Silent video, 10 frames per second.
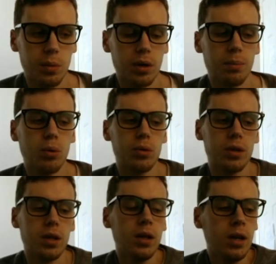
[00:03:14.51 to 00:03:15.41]
We want to pull
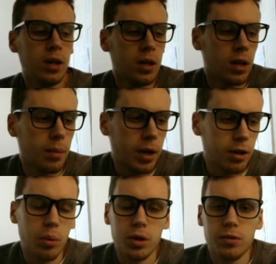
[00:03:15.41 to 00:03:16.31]
the amount
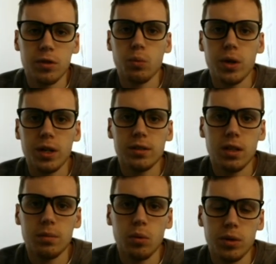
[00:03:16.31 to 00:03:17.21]
of points for the winning
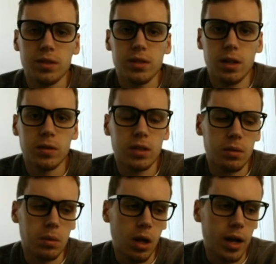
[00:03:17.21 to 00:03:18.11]
team when this given
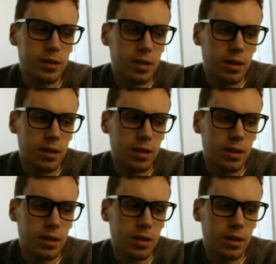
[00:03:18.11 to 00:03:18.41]
team lost,